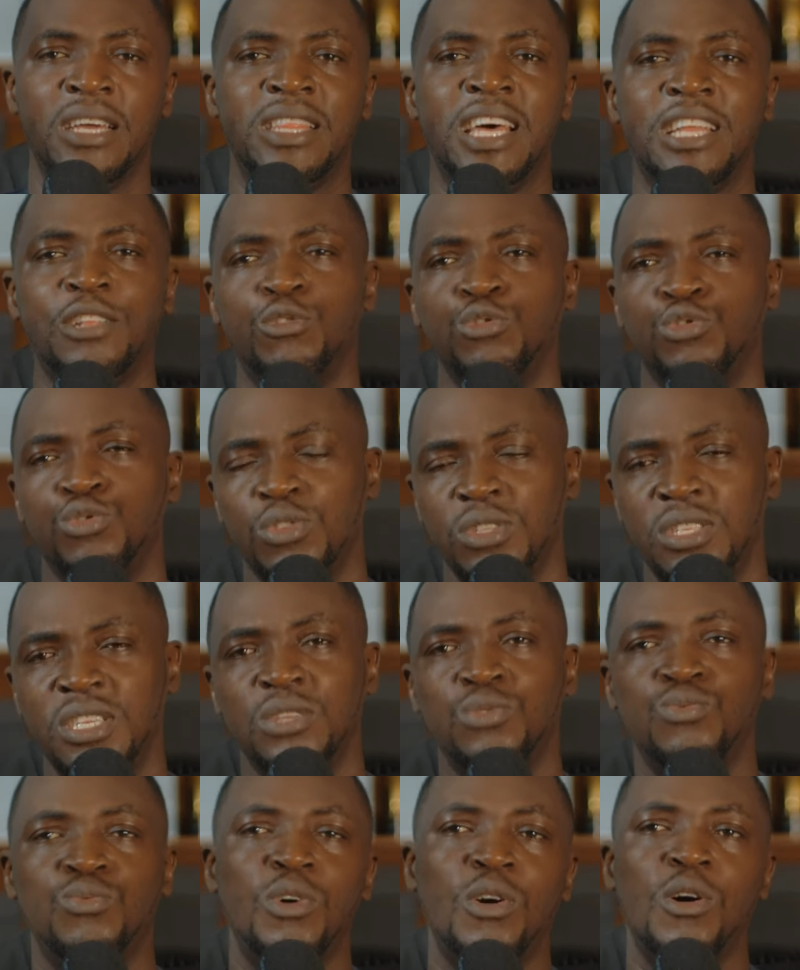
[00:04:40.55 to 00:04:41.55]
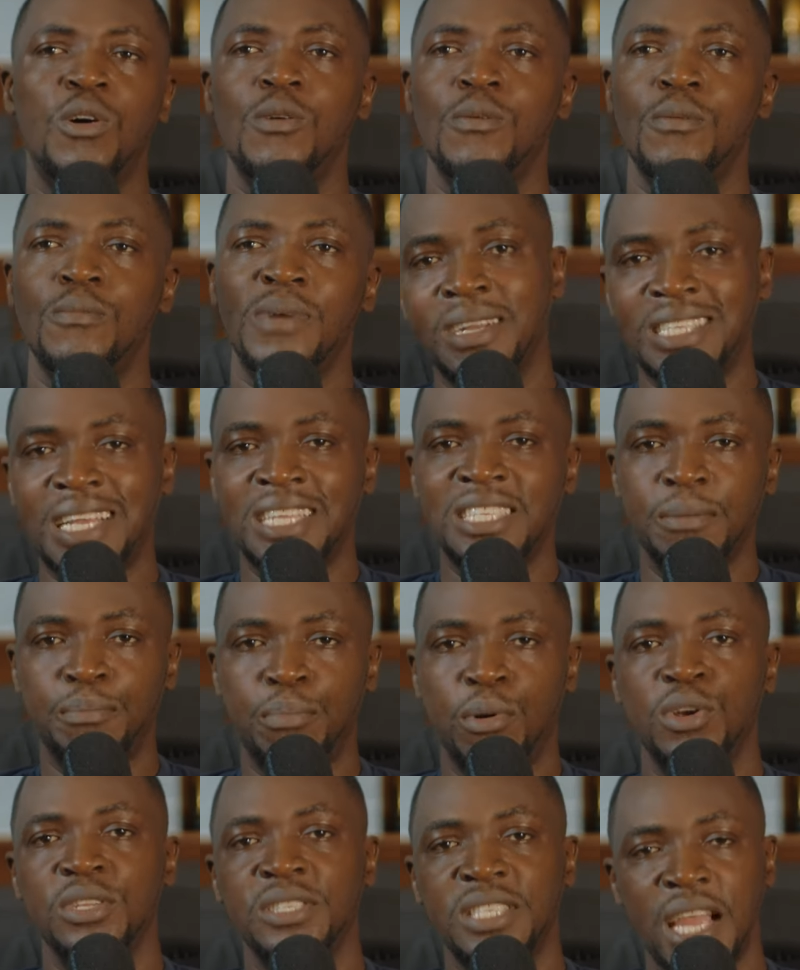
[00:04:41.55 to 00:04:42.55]
That also did well. But at a
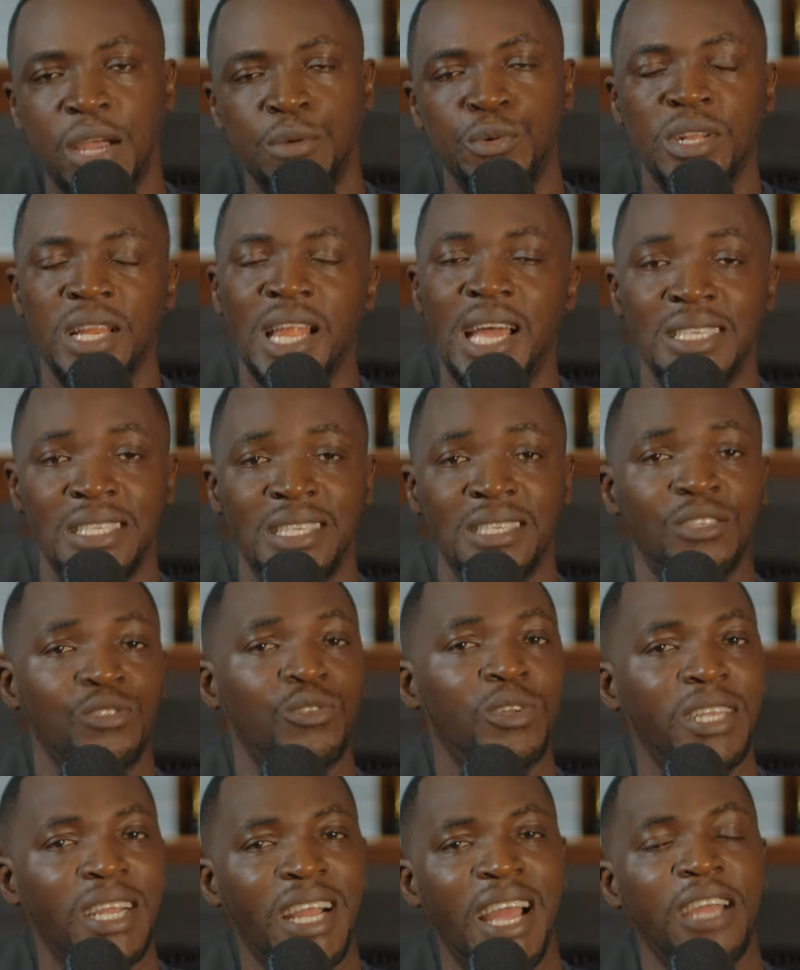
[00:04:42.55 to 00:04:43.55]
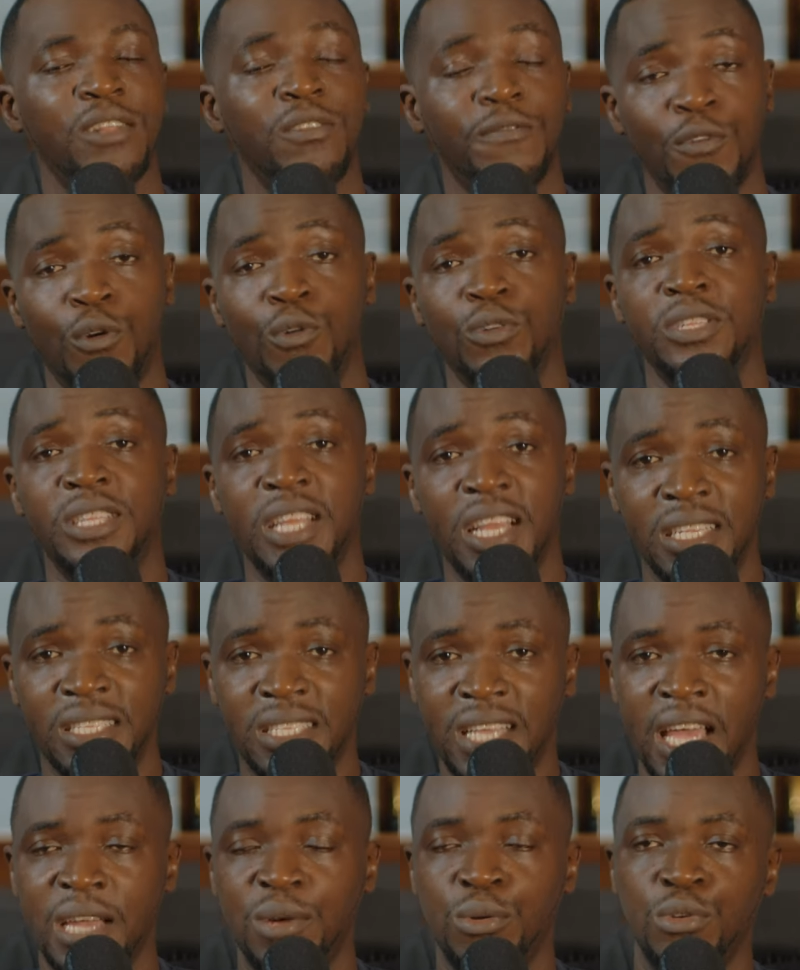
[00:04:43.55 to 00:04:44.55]
point, I realized this is not the kind of
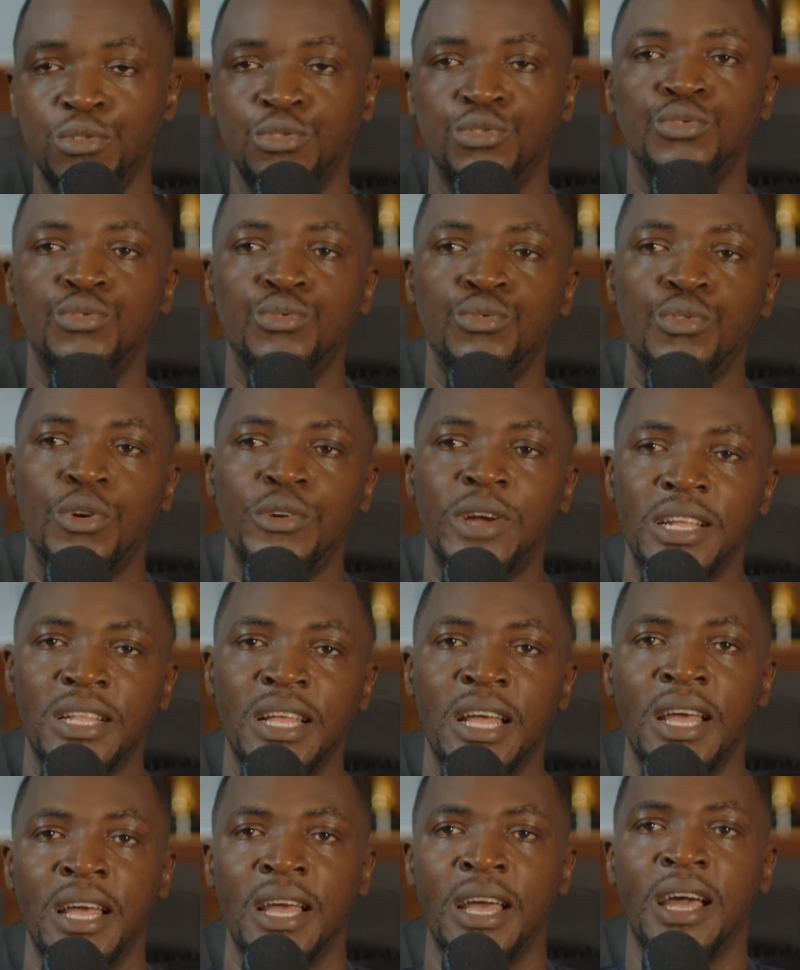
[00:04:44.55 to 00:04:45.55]
content I want to do. All right.